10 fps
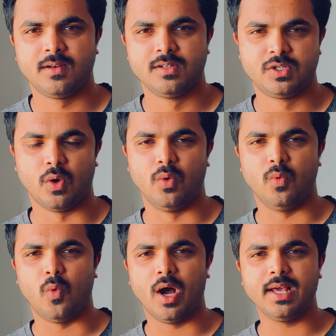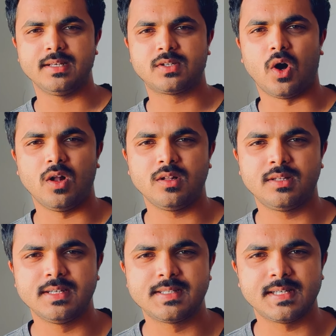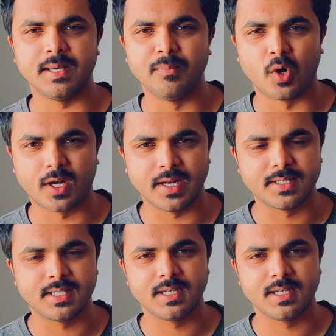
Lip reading: So, why is all this important?